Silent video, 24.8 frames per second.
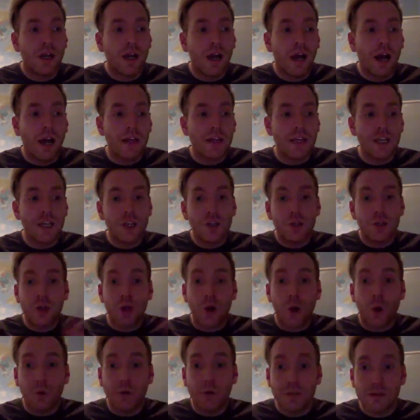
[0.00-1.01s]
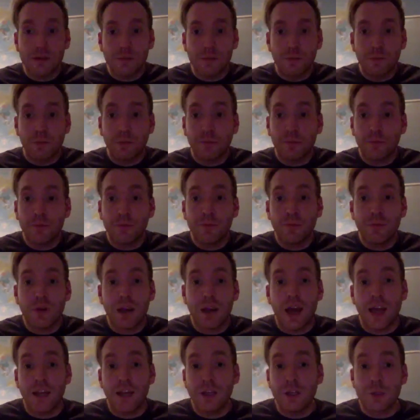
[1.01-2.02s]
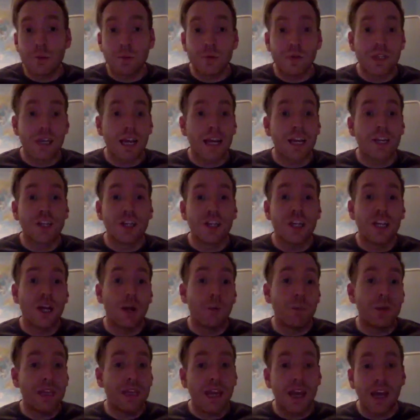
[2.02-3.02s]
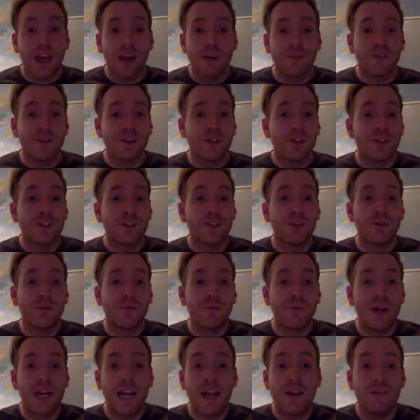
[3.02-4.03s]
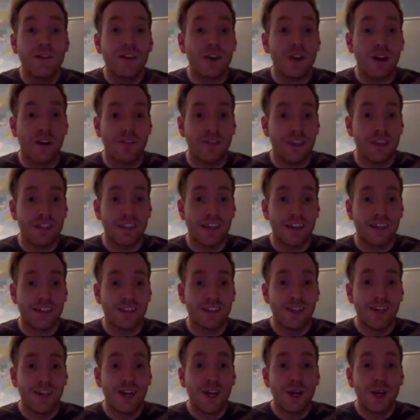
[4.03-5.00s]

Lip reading: I think you should always use protection or be careful whenever you're having sex.